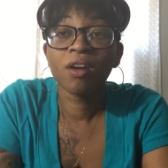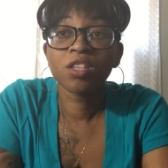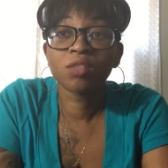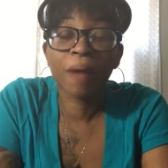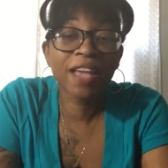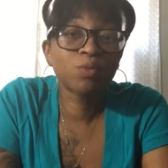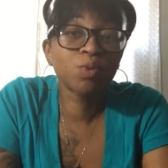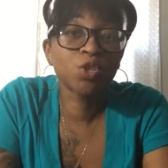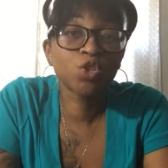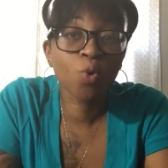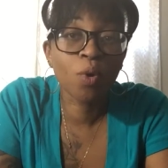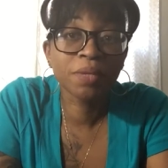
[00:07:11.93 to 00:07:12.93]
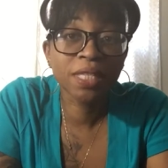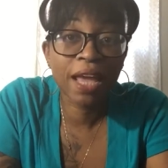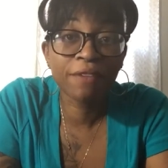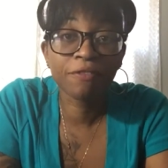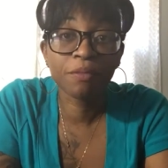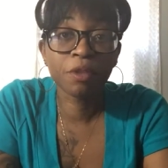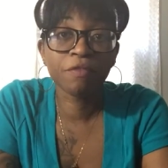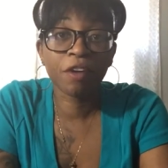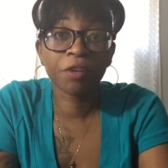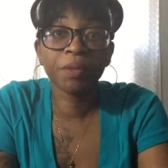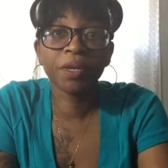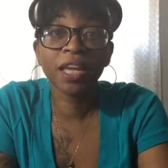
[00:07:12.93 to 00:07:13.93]
Spice was so upset from the
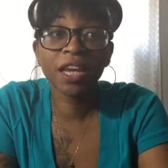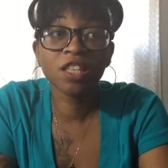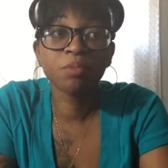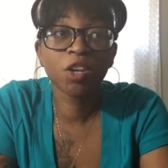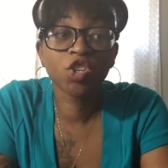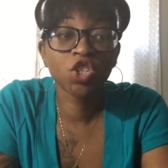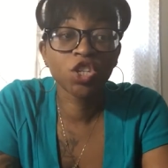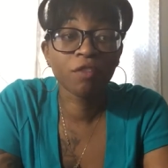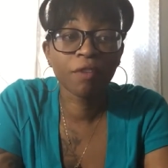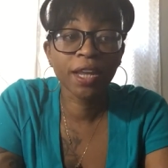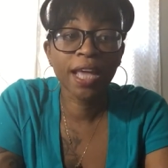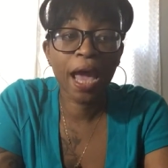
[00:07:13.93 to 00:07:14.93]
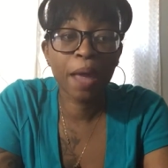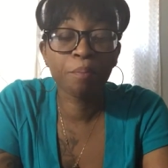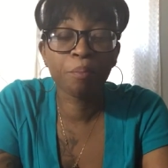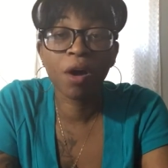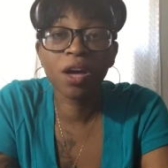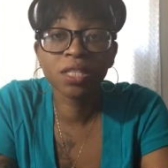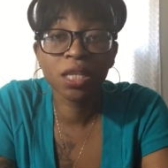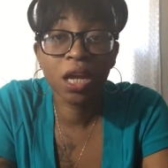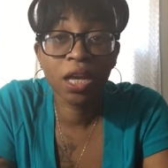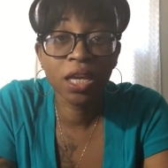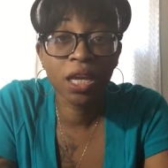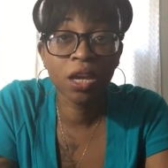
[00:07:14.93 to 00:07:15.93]
very beginnings because she already had bugs in
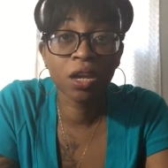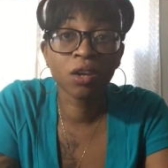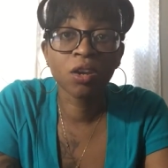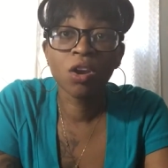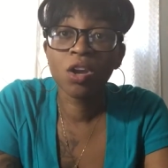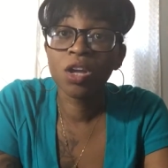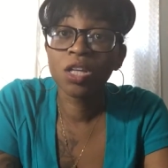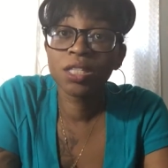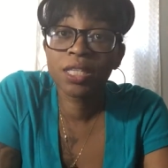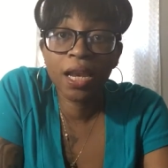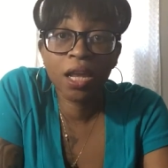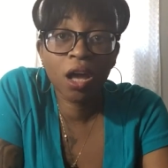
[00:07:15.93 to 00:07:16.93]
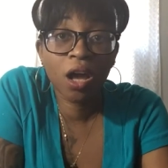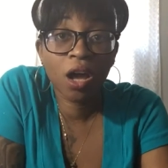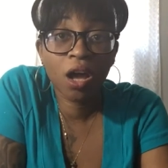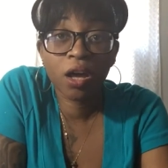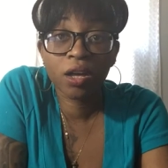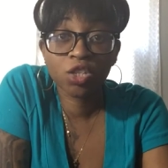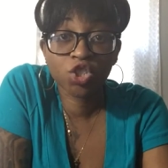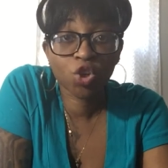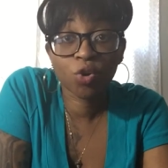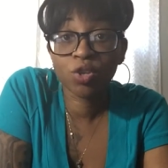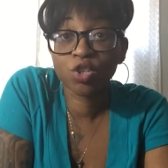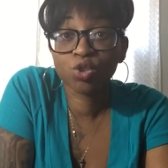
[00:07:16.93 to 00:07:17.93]
her ear telling her
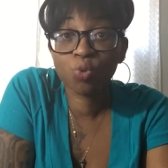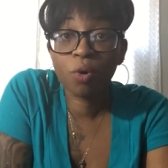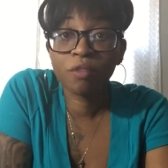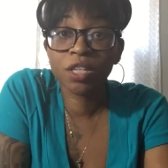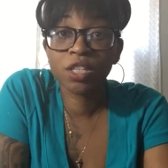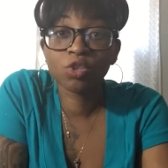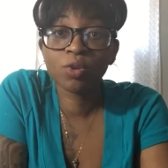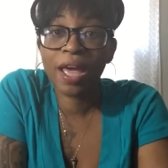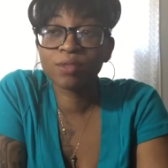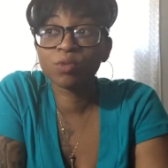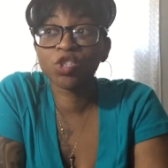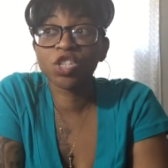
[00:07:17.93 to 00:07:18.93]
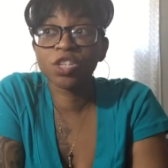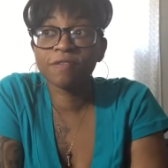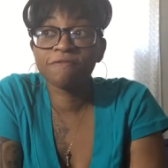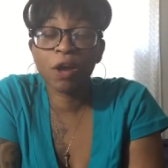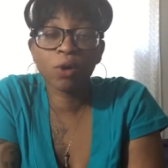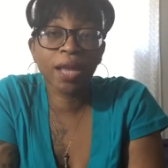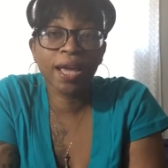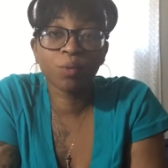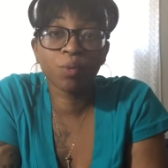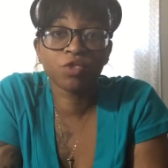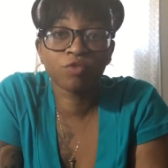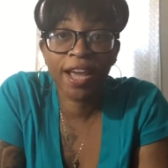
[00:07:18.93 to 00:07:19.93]
certain stories. So that's what she felt
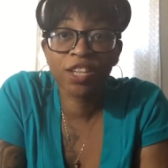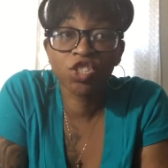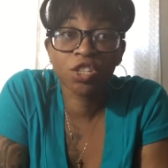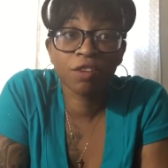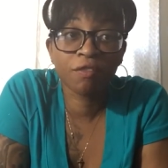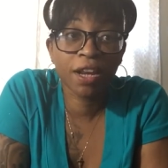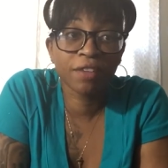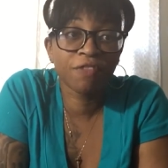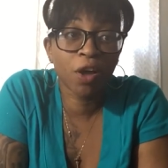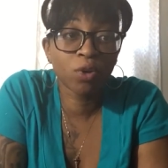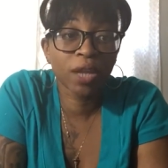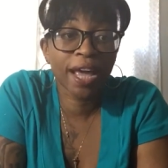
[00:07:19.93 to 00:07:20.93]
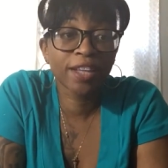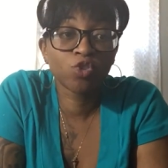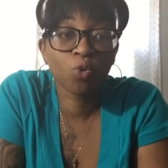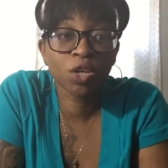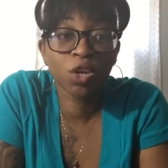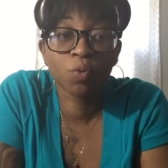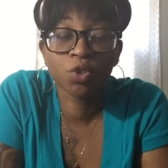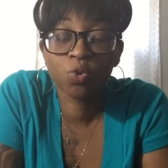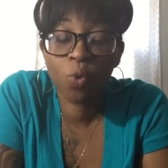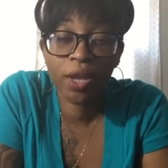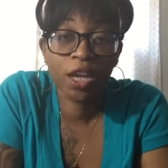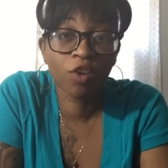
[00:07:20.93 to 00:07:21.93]
like was right. She already felt like Tokyo was
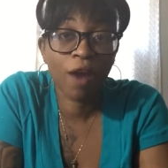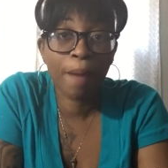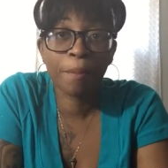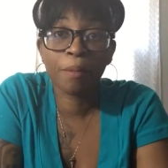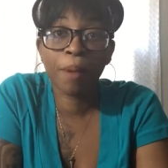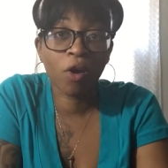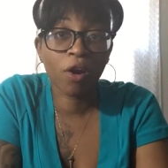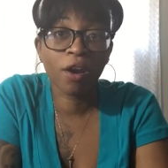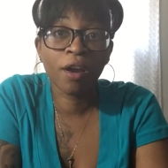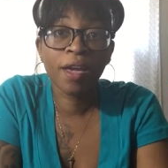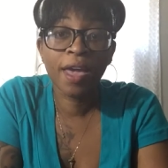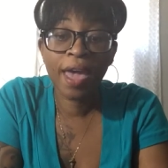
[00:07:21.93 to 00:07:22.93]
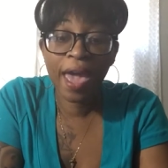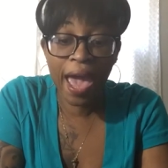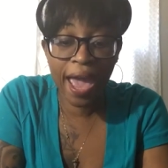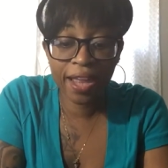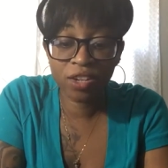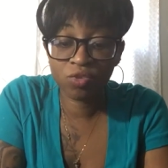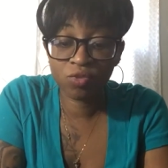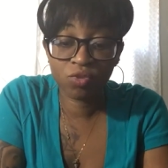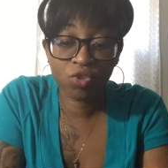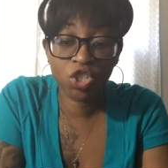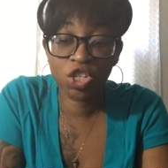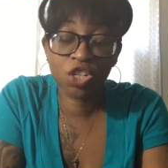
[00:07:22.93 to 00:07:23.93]
talking crap about her and
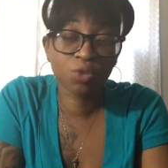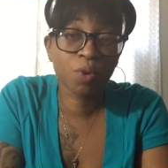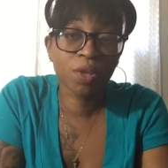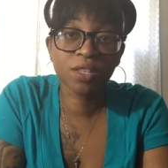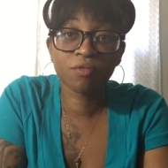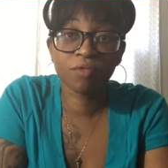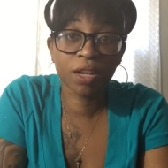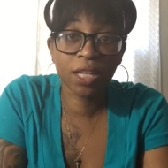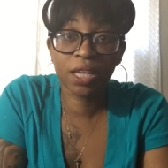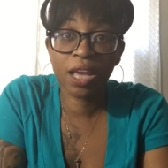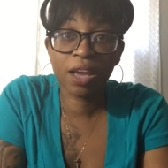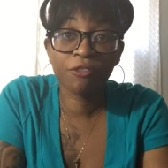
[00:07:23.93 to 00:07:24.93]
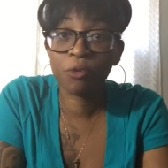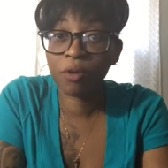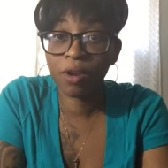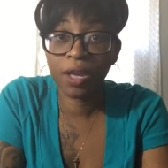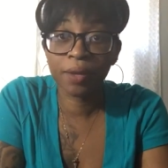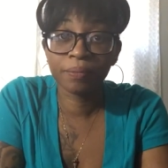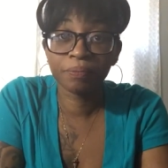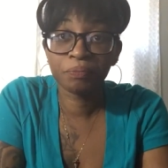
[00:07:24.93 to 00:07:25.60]
she just wasn't really there for it.